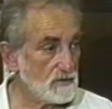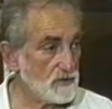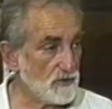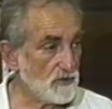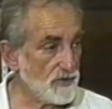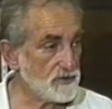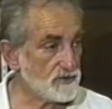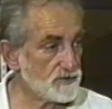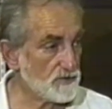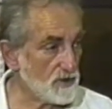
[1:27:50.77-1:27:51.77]
You're going
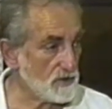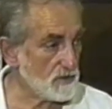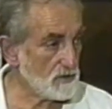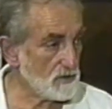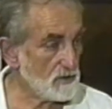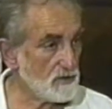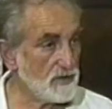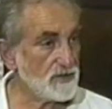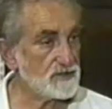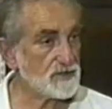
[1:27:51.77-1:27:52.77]
to treat it,
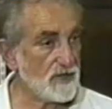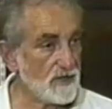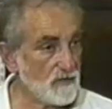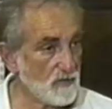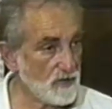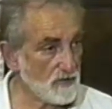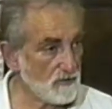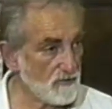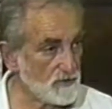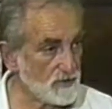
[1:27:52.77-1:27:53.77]
the entire work of the
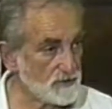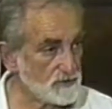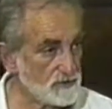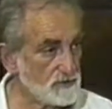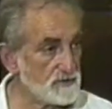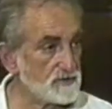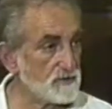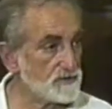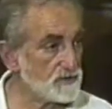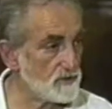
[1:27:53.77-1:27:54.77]
Revelations,
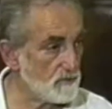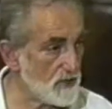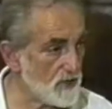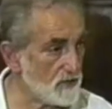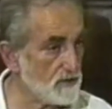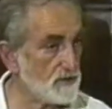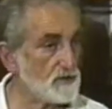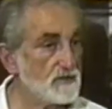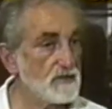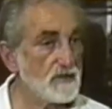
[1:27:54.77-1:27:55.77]
through symbolic
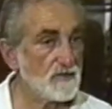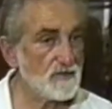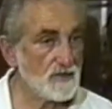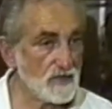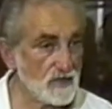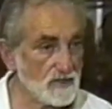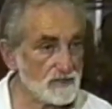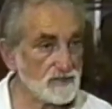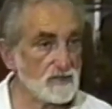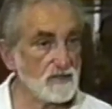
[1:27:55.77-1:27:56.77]

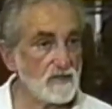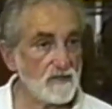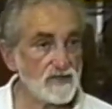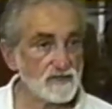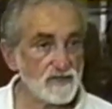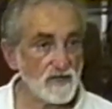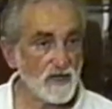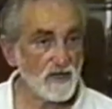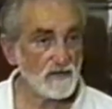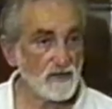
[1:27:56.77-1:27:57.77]
theology. That's the
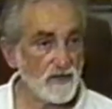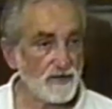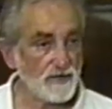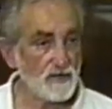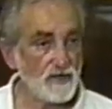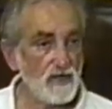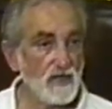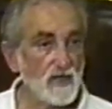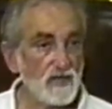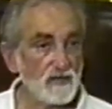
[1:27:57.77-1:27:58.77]
ninth letter
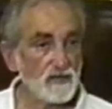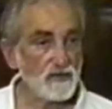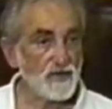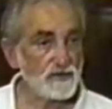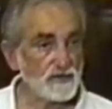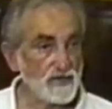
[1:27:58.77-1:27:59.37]
and you'll then